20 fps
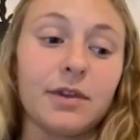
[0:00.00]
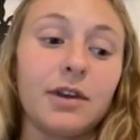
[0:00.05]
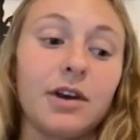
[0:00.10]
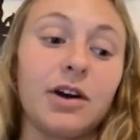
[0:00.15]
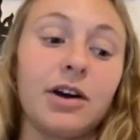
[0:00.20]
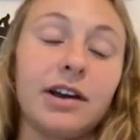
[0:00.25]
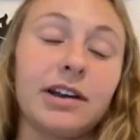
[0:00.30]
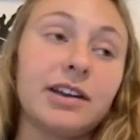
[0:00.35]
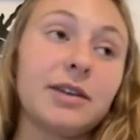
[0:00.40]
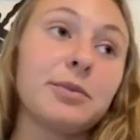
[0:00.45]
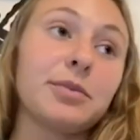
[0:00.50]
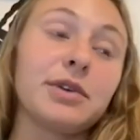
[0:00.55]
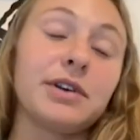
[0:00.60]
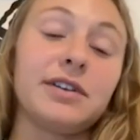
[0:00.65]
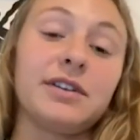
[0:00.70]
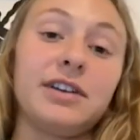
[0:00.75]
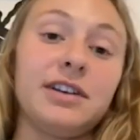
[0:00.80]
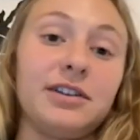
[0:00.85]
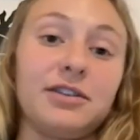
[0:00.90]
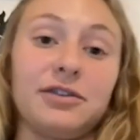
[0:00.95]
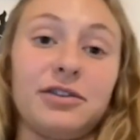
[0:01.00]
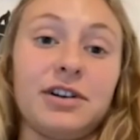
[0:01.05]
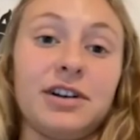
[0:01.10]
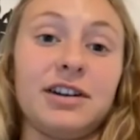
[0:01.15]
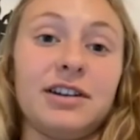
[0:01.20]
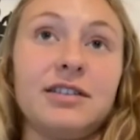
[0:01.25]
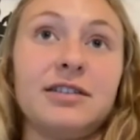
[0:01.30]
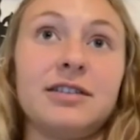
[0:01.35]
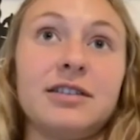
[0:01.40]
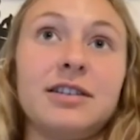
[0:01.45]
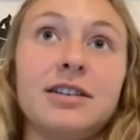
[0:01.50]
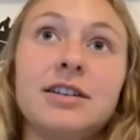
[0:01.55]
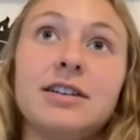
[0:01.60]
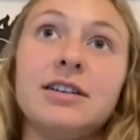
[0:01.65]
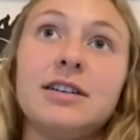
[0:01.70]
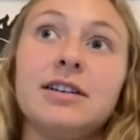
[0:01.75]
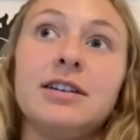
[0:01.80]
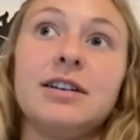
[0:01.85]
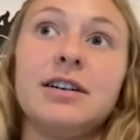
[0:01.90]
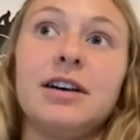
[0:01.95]
No, I completely agree.
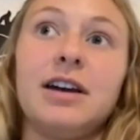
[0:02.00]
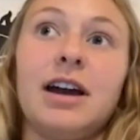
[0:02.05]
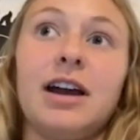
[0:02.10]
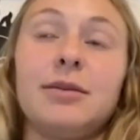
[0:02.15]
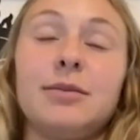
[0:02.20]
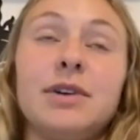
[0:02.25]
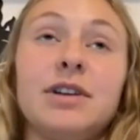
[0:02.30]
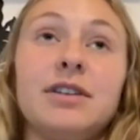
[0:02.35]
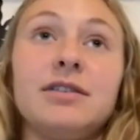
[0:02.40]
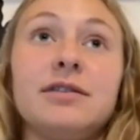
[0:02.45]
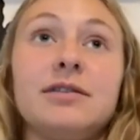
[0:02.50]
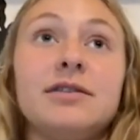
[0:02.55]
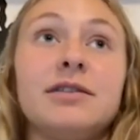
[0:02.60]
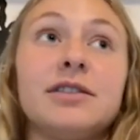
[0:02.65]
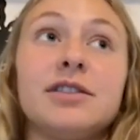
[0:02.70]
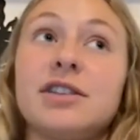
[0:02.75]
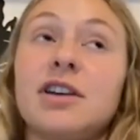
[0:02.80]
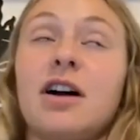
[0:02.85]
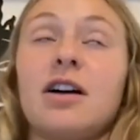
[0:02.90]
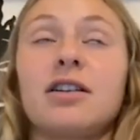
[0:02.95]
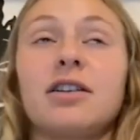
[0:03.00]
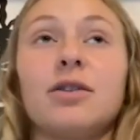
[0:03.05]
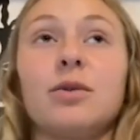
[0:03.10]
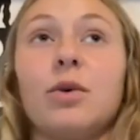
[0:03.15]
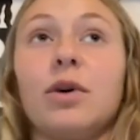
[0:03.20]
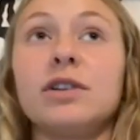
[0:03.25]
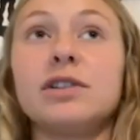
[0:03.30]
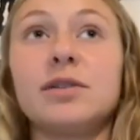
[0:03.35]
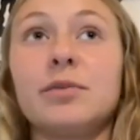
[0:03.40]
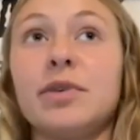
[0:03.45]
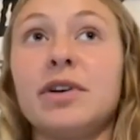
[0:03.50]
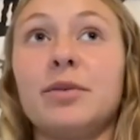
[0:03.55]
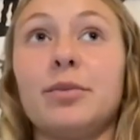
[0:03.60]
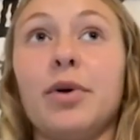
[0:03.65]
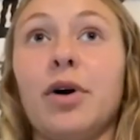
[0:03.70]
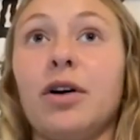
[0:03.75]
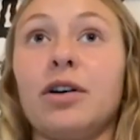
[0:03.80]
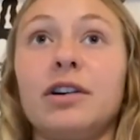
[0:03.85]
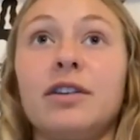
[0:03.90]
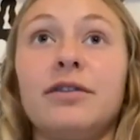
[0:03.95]
I mean, soccer was a big
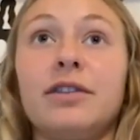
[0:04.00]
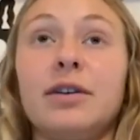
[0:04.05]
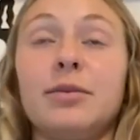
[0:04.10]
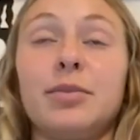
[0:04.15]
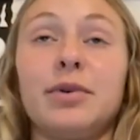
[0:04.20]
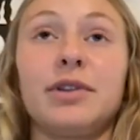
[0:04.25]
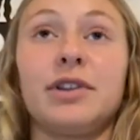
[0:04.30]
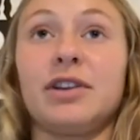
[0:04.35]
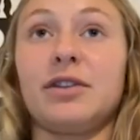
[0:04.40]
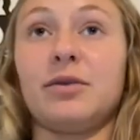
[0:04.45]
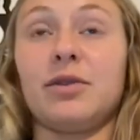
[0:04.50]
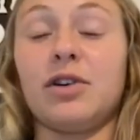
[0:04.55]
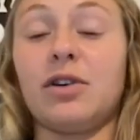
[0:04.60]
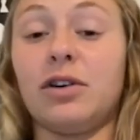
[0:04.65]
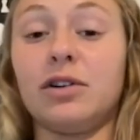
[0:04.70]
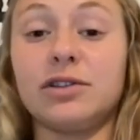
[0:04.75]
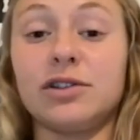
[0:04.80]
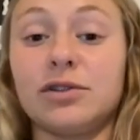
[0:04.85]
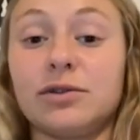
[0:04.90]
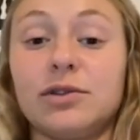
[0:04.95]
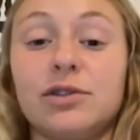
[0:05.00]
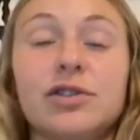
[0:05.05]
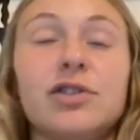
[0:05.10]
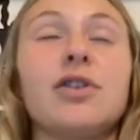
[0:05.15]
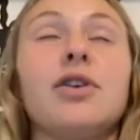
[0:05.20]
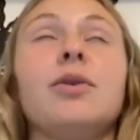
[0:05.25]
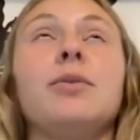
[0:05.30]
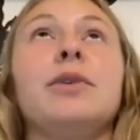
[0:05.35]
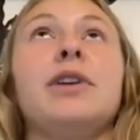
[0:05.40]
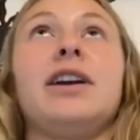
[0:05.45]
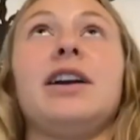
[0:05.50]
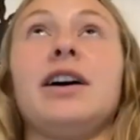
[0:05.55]
part of it, but there were also so many